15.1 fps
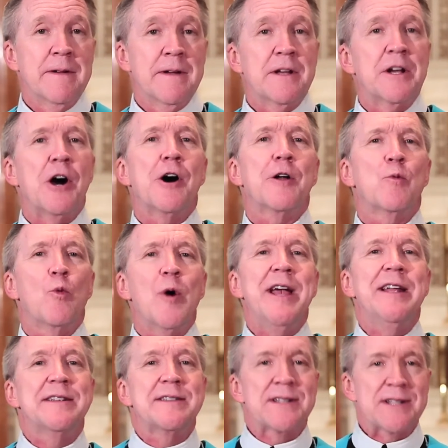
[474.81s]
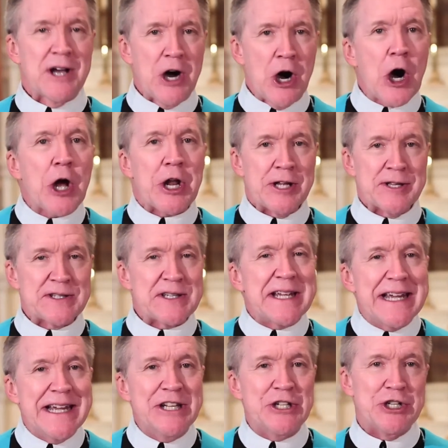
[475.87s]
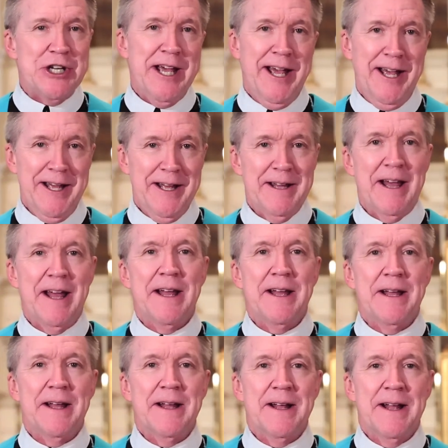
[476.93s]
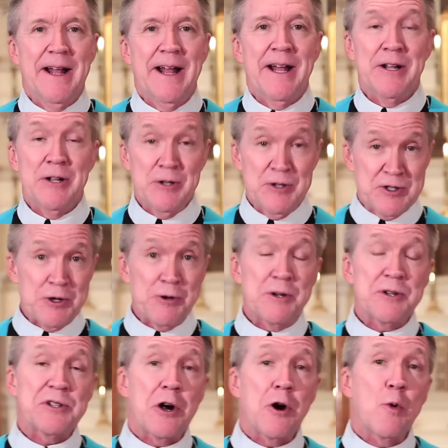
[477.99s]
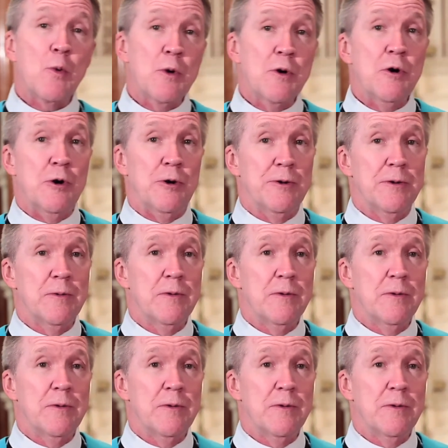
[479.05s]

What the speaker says: God waits on us each day, and so does our world,